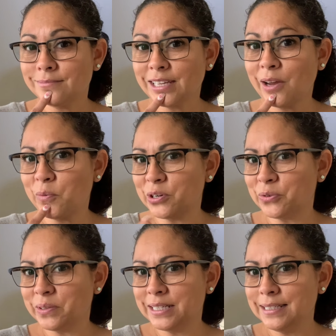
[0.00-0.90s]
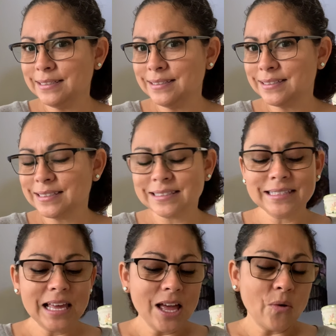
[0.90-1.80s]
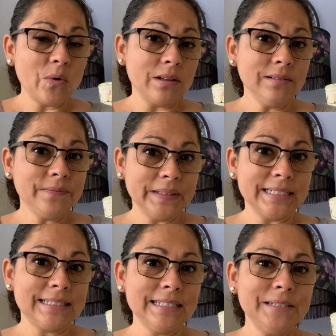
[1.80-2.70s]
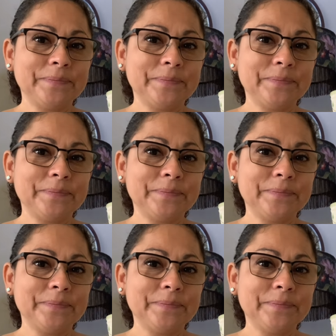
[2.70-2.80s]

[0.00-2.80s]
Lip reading: I wonder what it is. Well, let's see.